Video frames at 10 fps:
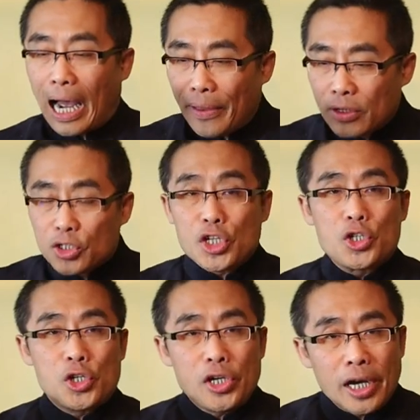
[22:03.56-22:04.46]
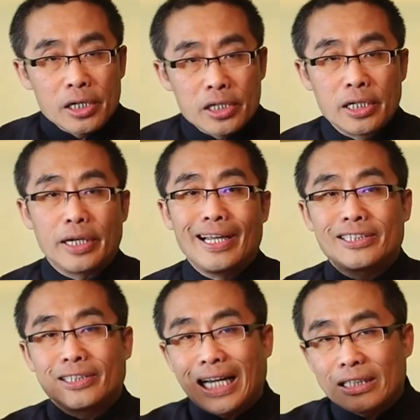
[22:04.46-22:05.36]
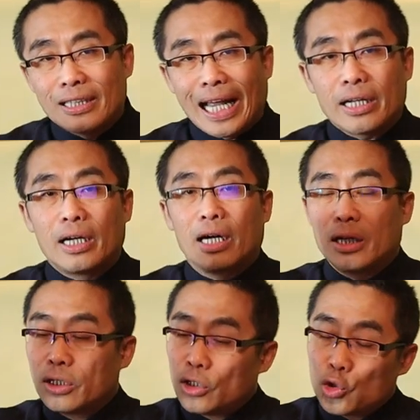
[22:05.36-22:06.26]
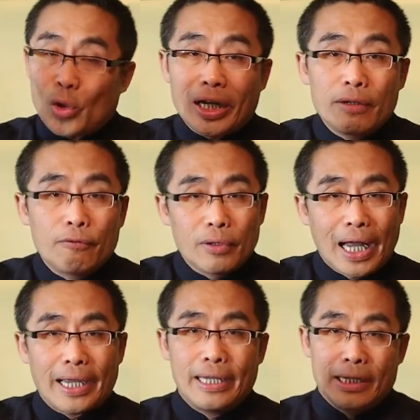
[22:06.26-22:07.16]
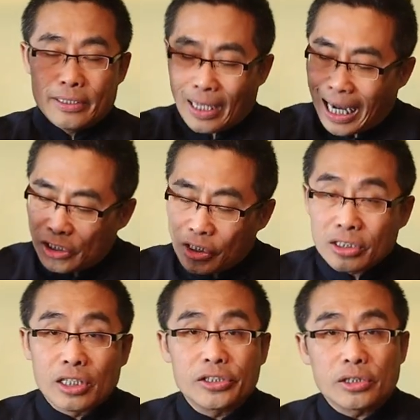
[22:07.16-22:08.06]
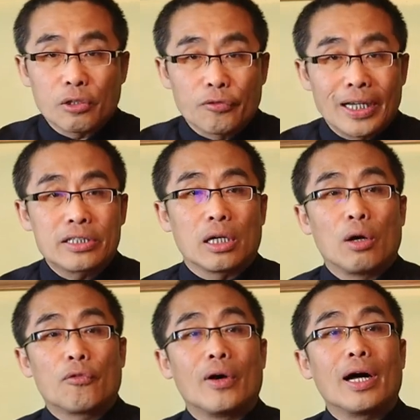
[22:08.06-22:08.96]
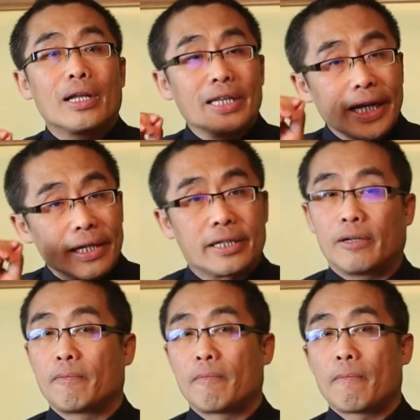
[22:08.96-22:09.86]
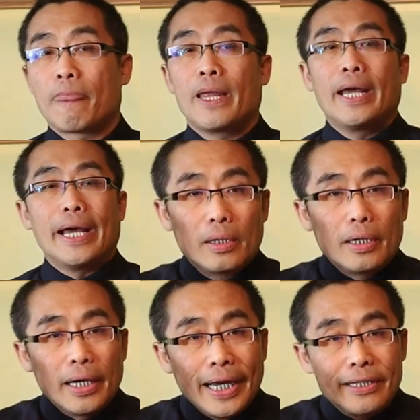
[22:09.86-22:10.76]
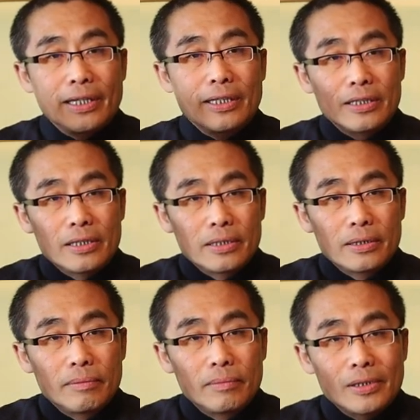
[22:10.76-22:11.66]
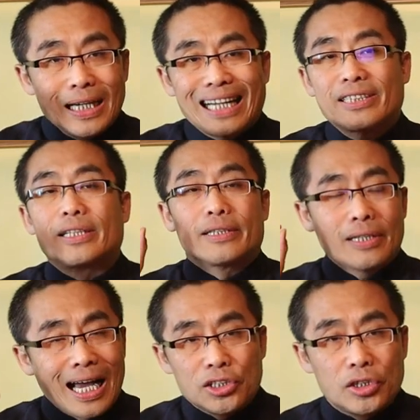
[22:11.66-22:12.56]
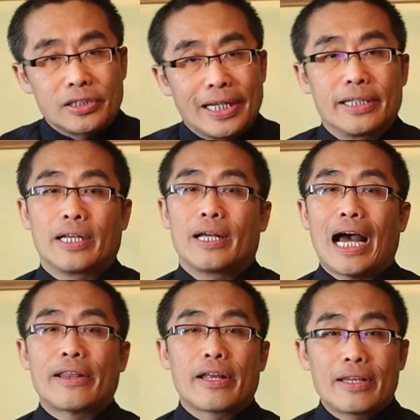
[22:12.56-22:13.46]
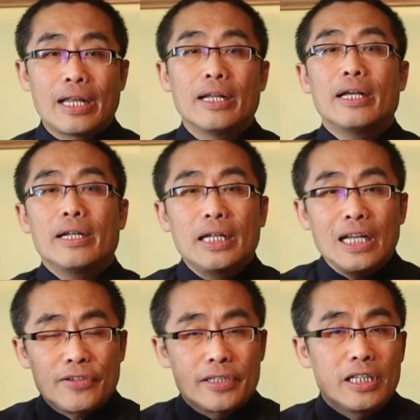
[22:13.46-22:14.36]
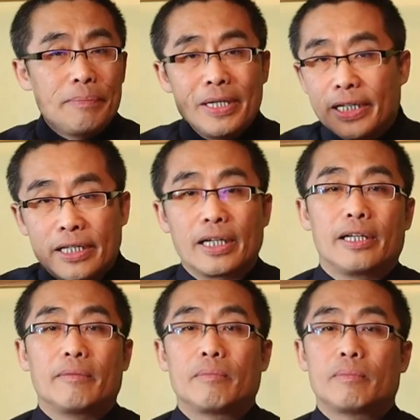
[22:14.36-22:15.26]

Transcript: energy changing is just like a dragonfly touching the surface of a lake. It just touches it and then leaves immediately.